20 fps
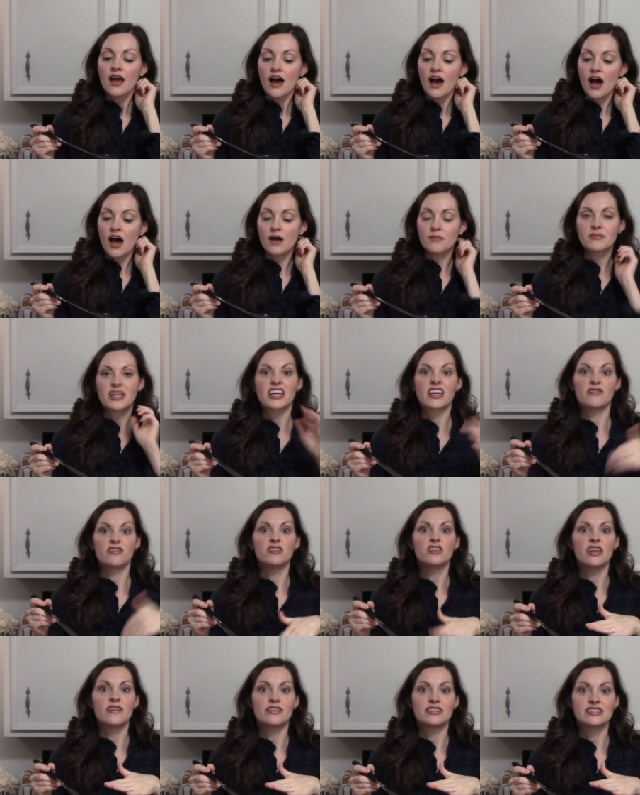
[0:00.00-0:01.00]
like if
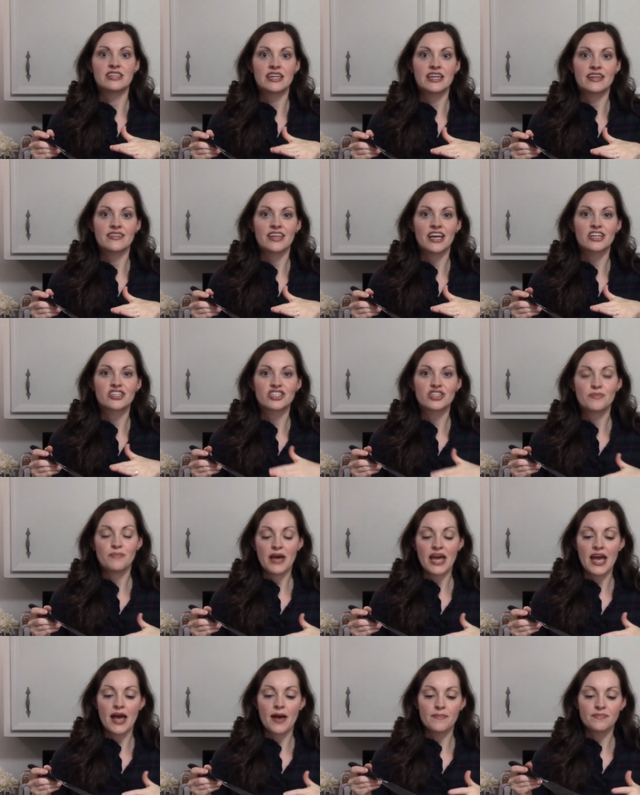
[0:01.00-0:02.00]
you leave it sitting in the edge of the
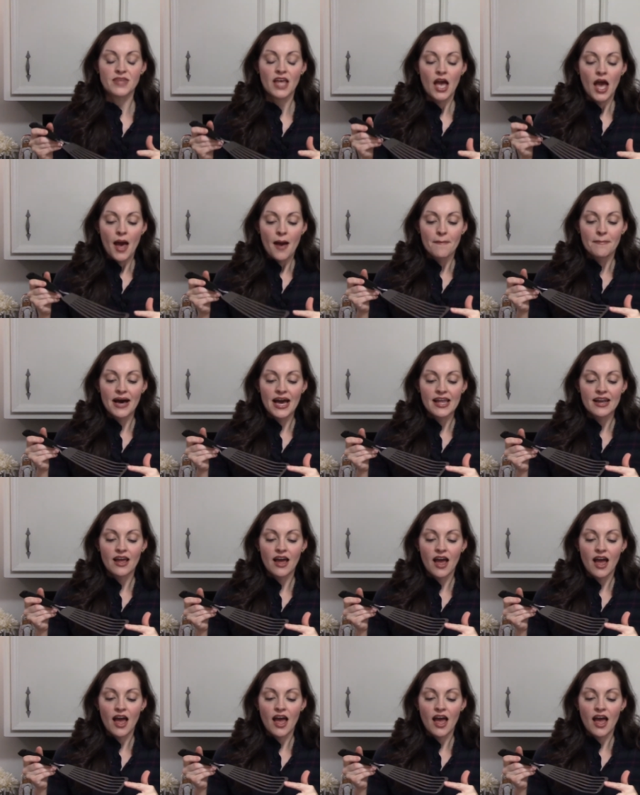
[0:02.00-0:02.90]
pan. But